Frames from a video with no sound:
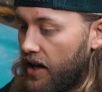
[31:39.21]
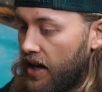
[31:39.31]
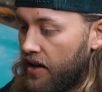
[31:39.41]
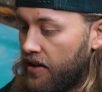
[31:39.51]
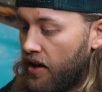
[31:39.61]

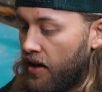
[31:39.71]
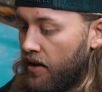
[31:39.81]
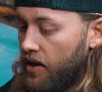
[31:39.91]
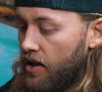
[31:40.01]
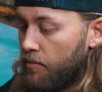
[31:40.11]
And
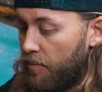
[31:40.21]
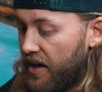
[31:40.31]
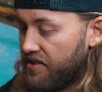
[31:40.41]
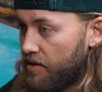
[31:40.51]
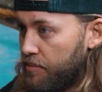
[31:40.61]
we're
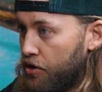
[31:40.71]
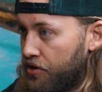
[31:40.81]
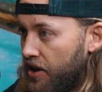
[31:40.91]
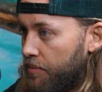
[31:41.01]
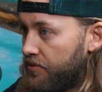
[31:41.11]
basically
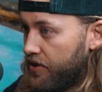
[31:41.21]
building up